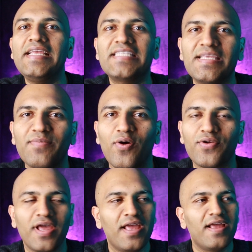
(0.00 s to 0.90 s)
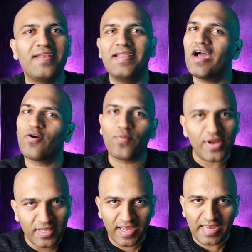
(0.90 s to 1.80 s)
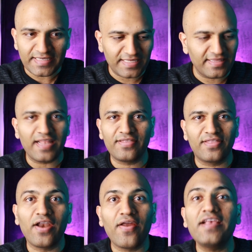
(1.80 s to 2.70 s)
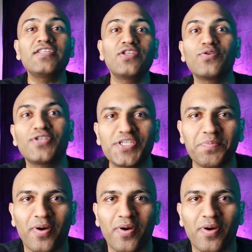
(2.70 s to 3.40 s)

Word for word: easy mode, not realizing that there is no such